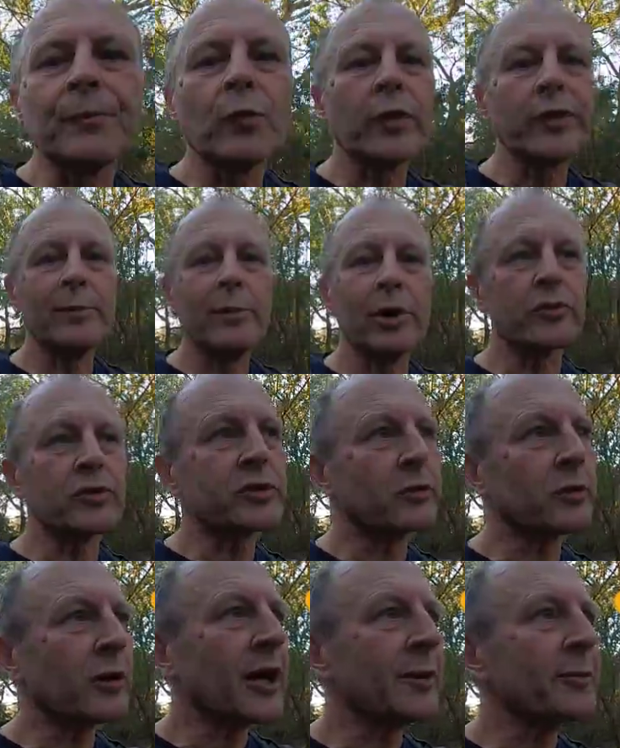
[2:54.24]
what their models
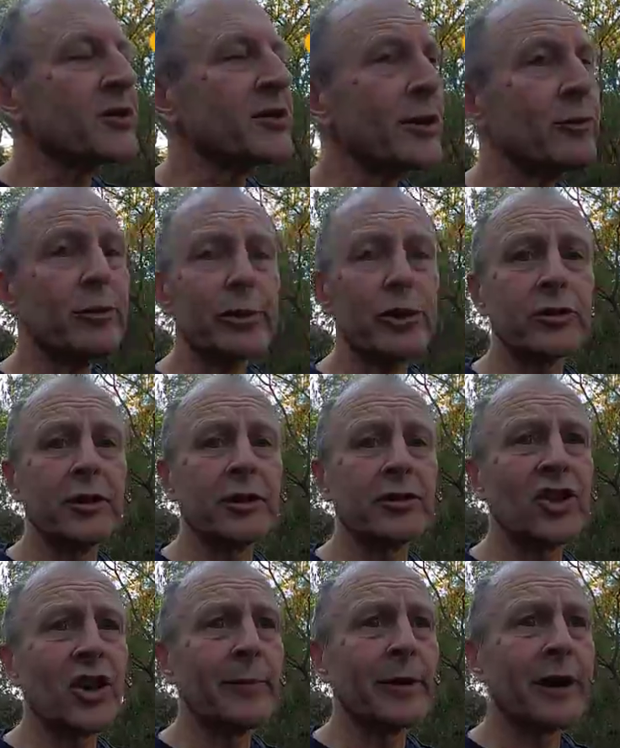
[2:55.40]
look like, because they were built a long
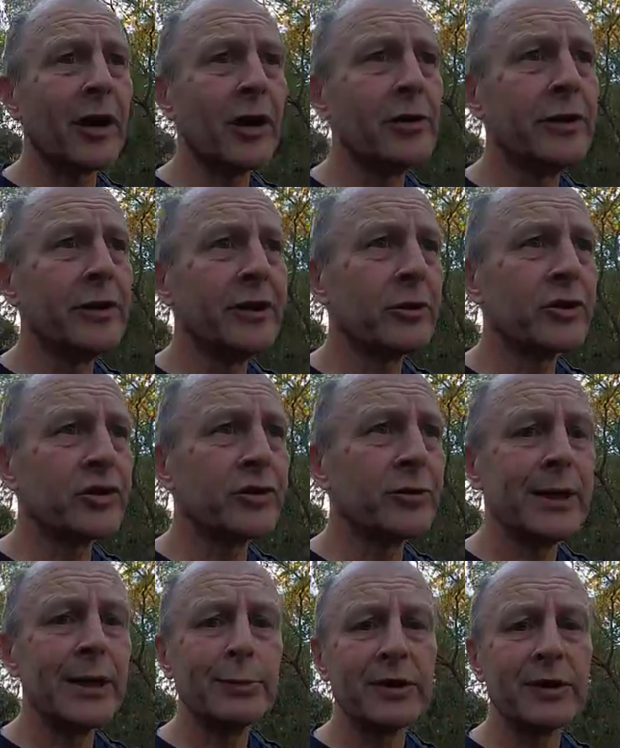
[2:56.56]
time ago. The original
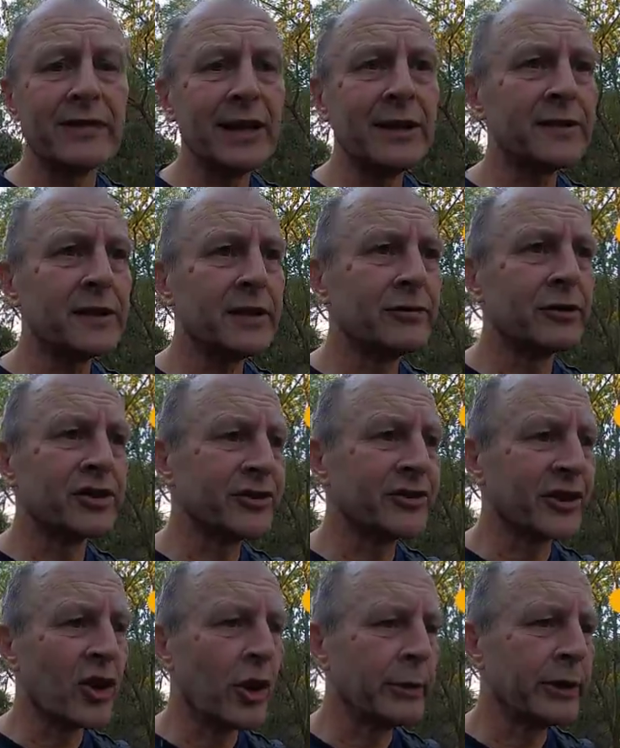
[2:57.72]
people have left, which is
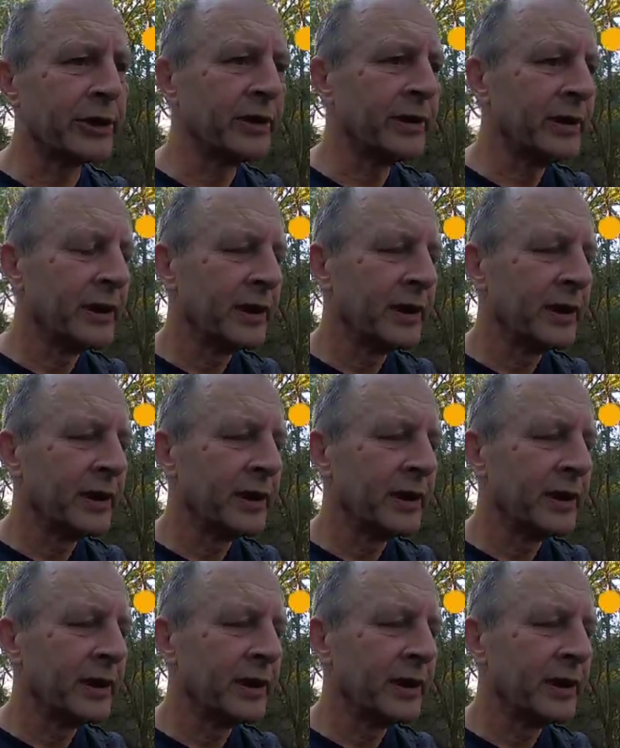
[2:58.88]
a common